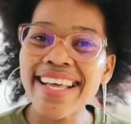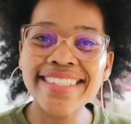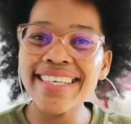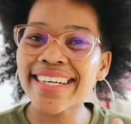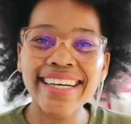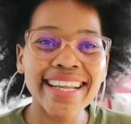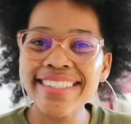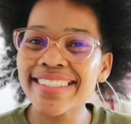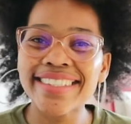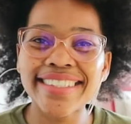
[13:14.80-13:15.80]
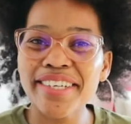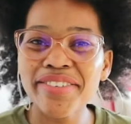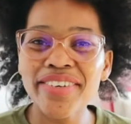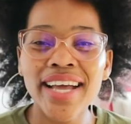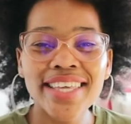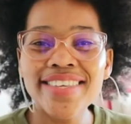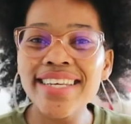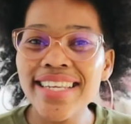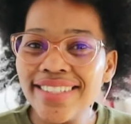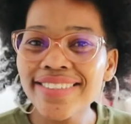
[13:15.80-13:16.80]
it's a relationship you
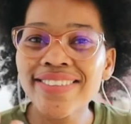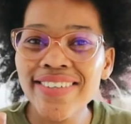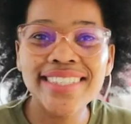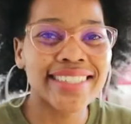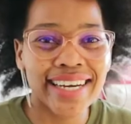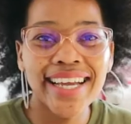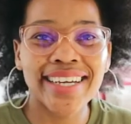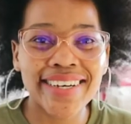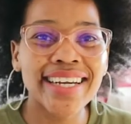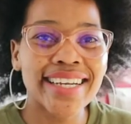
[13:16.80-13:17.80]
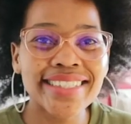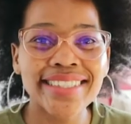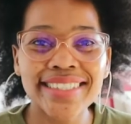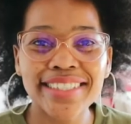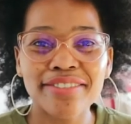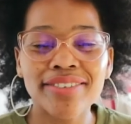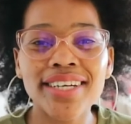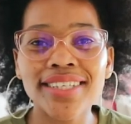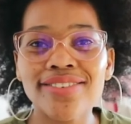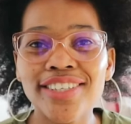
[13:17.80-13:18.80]
need to treat it like a relationship
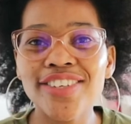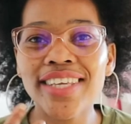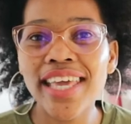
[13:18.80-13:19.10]
because what you